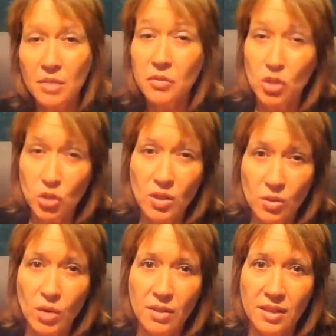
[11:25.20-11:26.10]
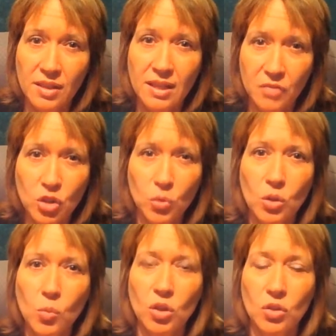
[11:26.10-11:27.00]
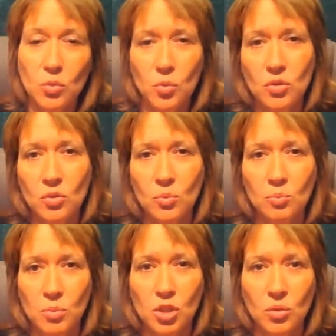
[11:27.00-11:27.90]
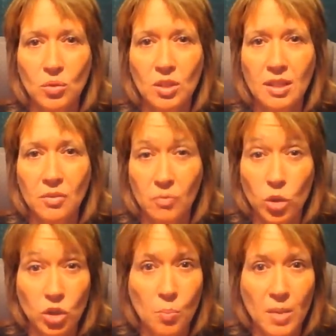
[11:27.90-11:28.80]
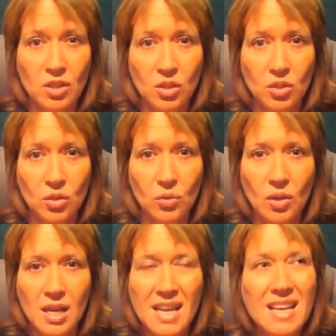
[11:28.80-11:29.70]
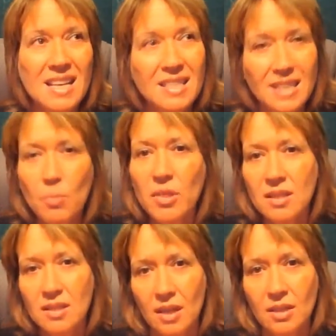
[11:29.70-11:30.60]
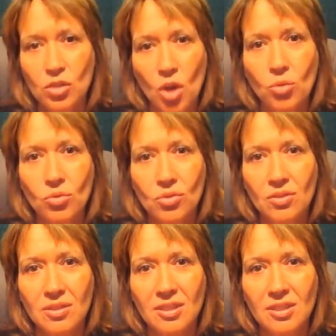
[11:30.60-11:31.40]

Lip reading: But if you're doing the right thing, if you're doing what you're supposed to be doing, what you're meant to do, something inside you knows.